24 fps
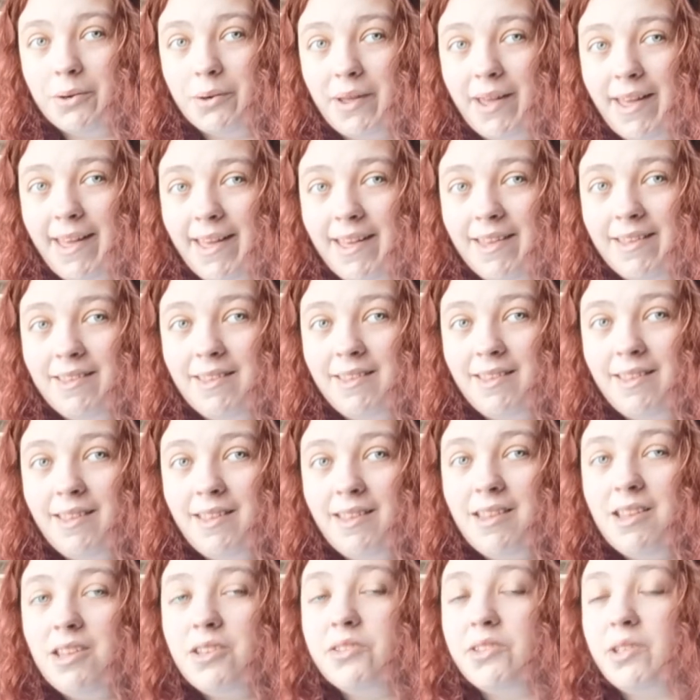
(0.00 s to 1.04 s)
Okay,
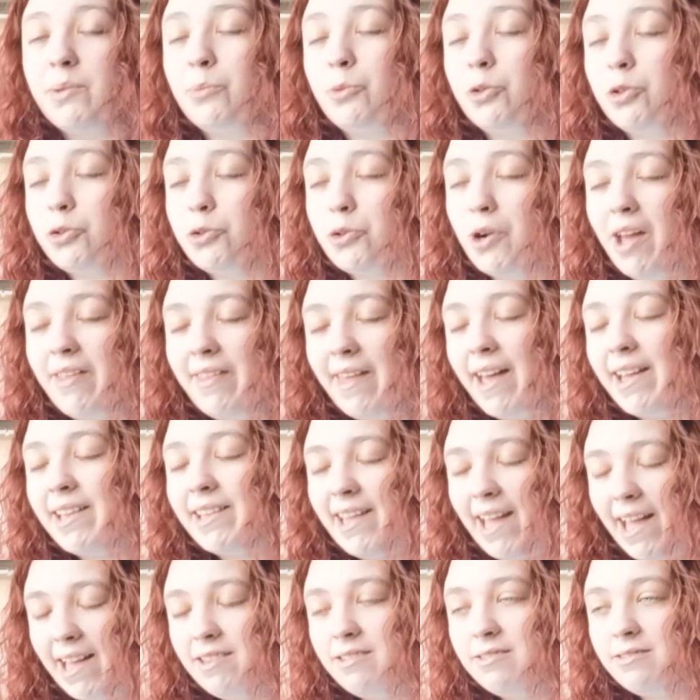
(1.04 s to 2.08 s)
so I'm going to try that
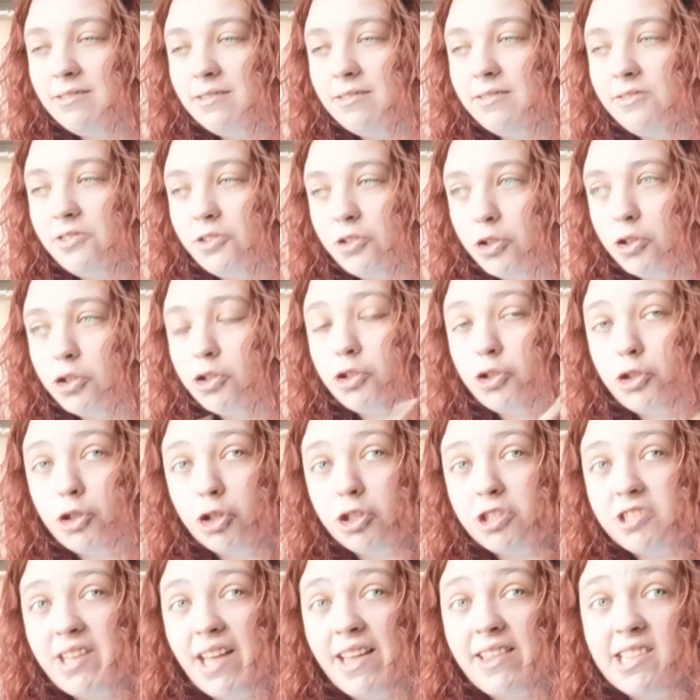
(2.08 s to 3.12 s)
again.
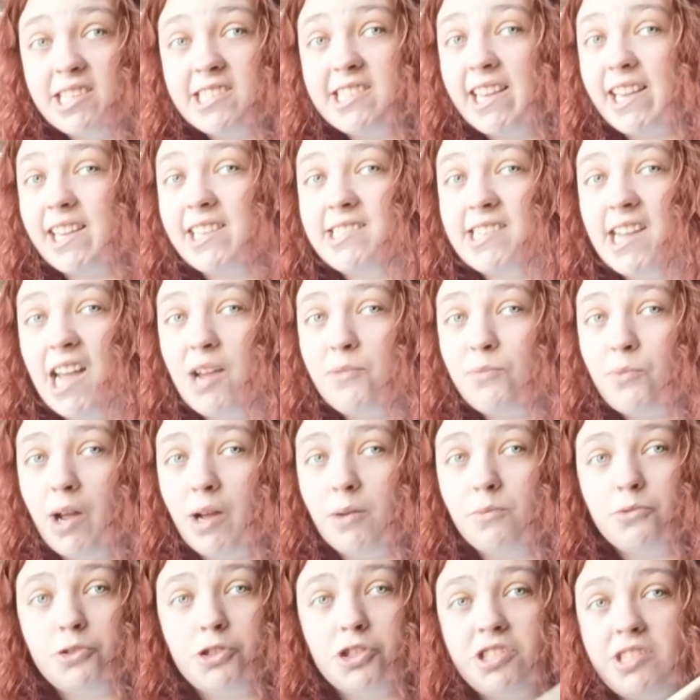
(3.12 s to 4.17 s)
Just that the second time
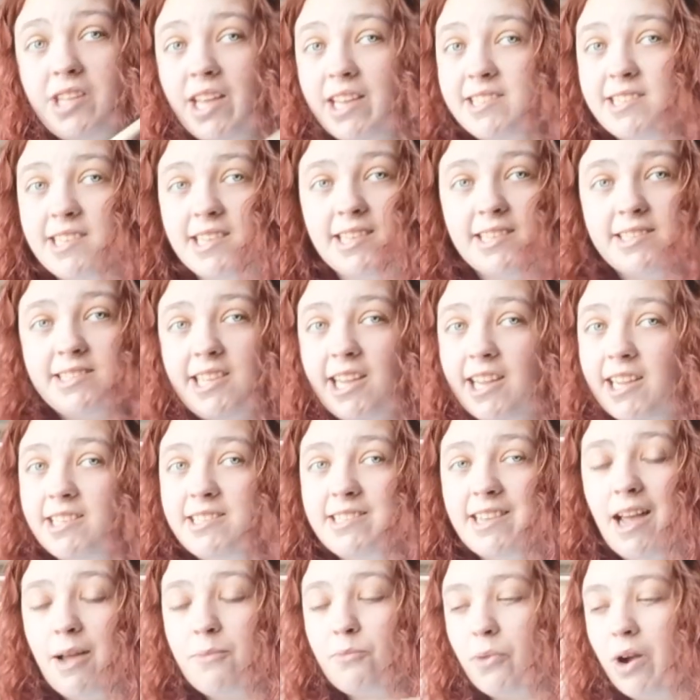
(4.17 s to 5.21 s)
round. Just that second
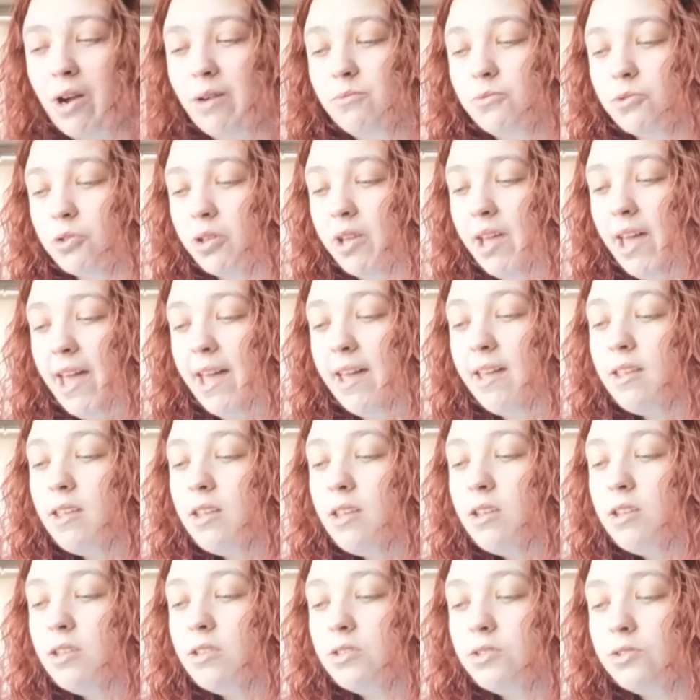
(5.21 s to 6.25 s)
time round, okay?
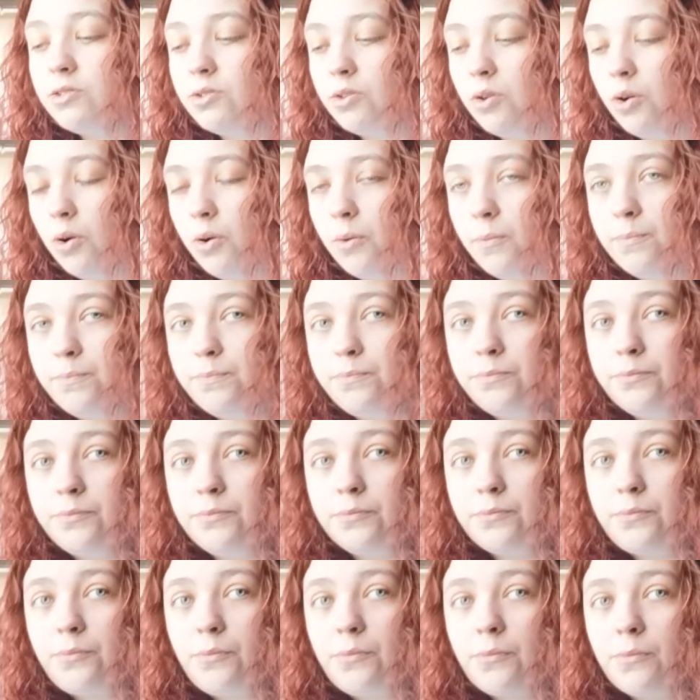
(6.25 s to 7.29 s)
So,
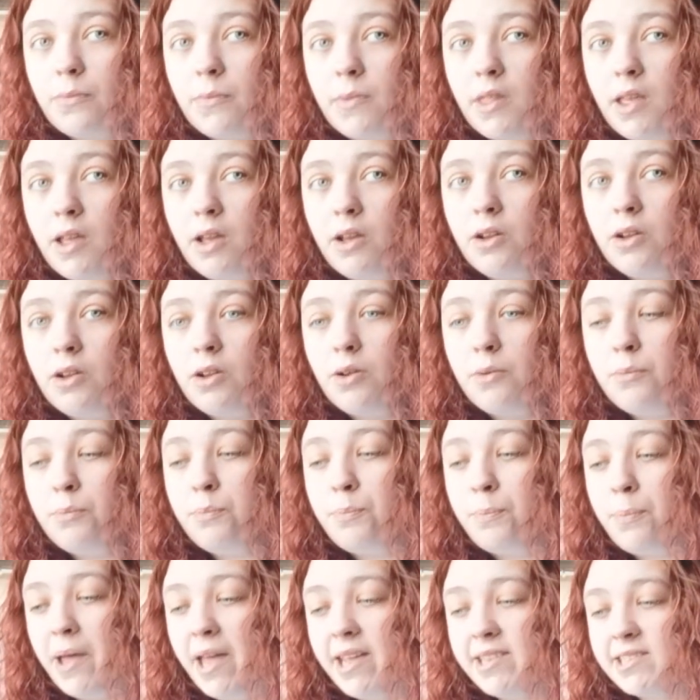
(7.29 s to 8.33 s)

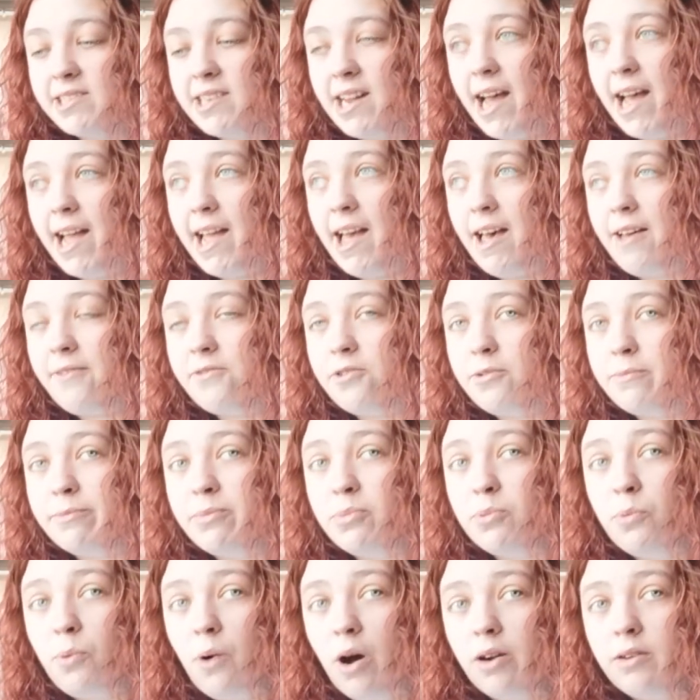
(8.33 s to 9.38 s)
bass and hi-hat for
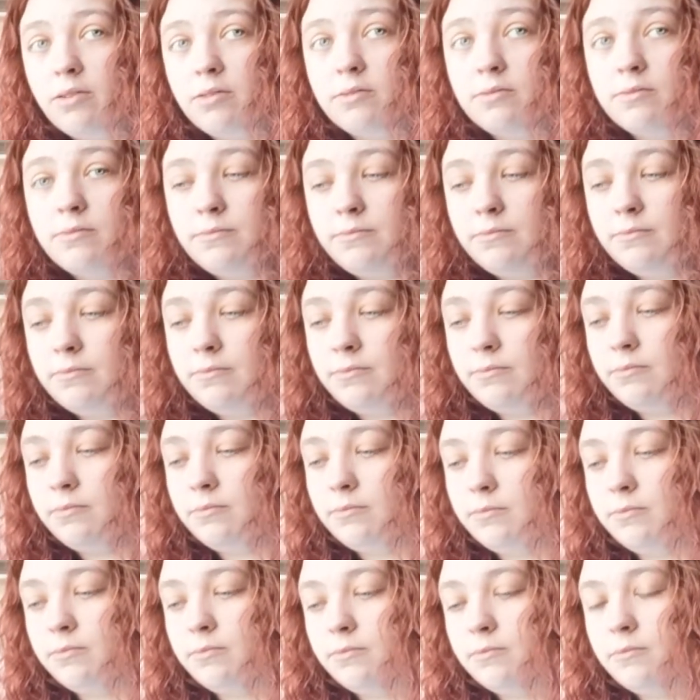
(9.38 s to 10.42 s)
number 1.
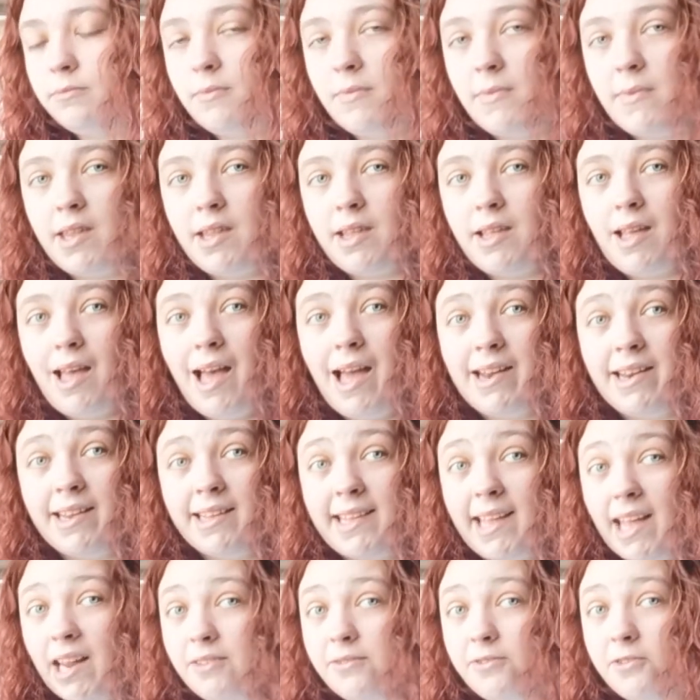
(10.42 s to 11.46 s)
And
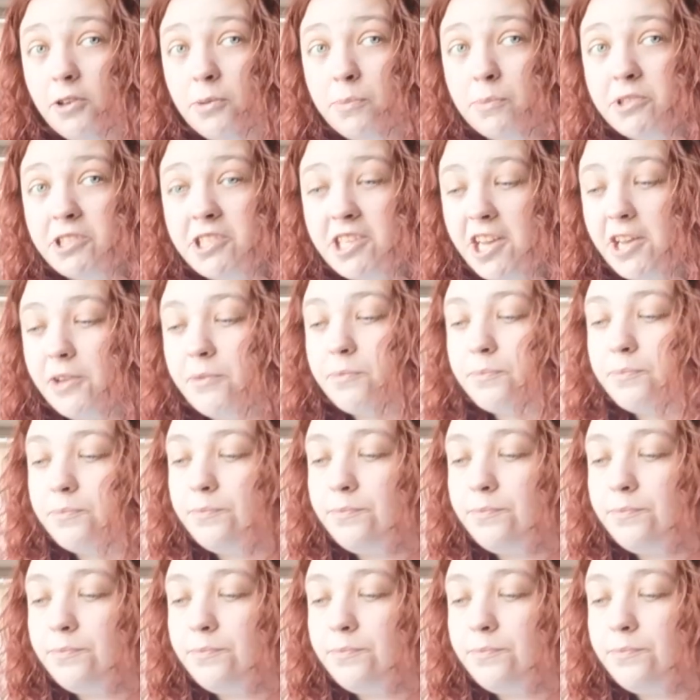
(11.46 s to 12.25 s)
again for number 2.